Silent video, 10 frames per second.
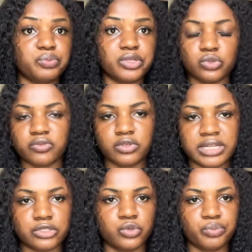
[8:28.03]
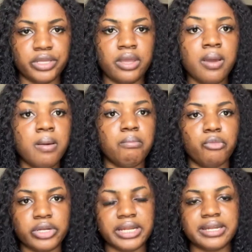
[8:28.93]
$12, you pay more
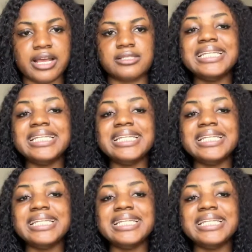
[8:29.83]
than that.